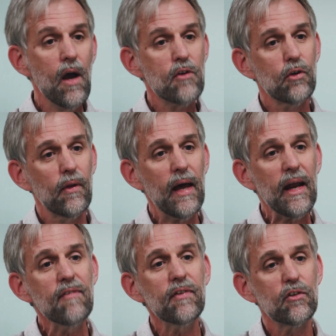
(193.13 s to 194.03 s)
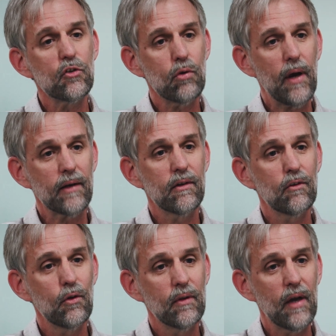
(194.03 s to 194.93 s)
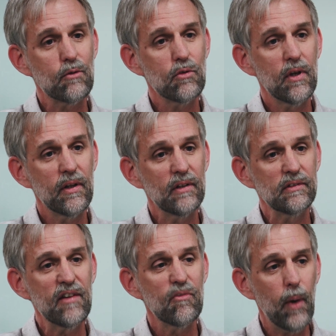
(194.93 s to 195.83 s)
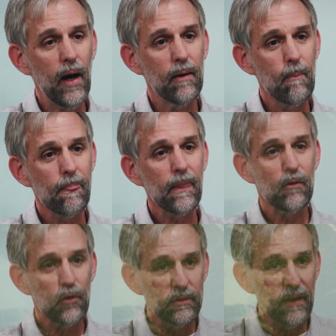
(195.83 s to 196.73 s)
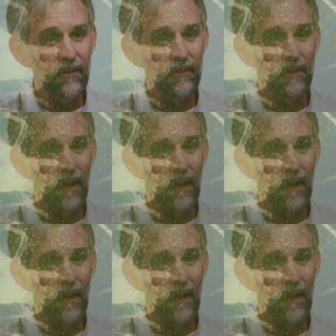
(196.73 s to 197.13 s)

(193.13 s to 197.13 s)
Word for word: So that aphid is attracted to the nitrogen in the leaf, but there's less